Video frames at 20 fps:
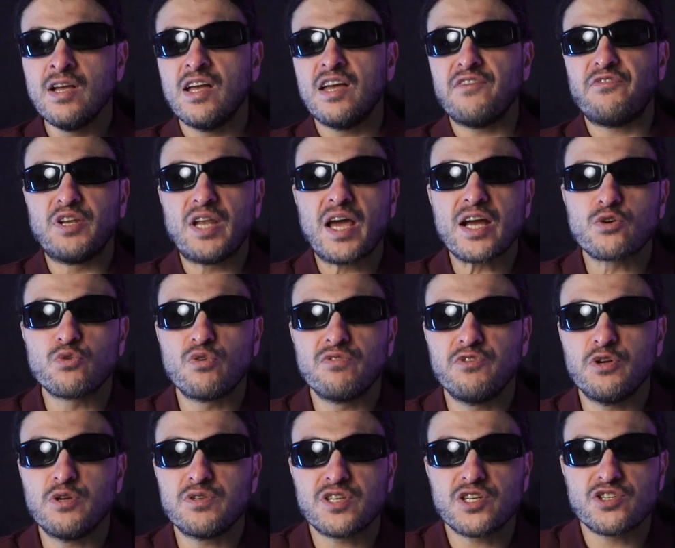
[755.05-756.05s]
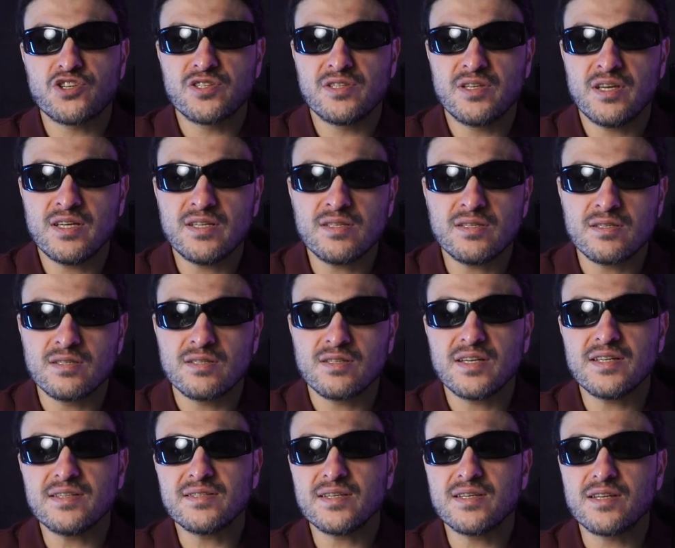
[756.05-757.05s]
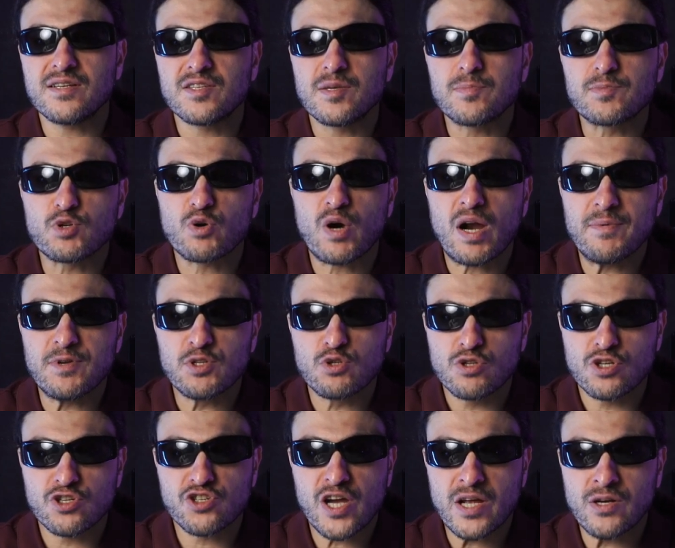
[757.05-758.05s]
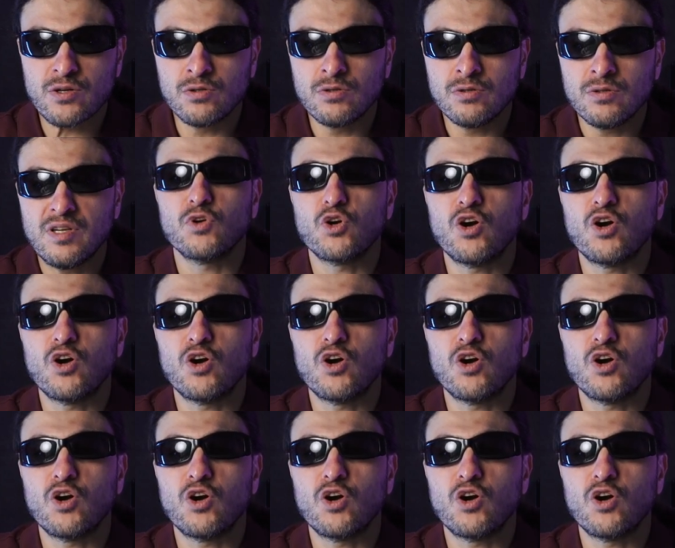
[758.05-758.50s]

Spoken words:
If you like reviews such as these, consider subscribing to the channel,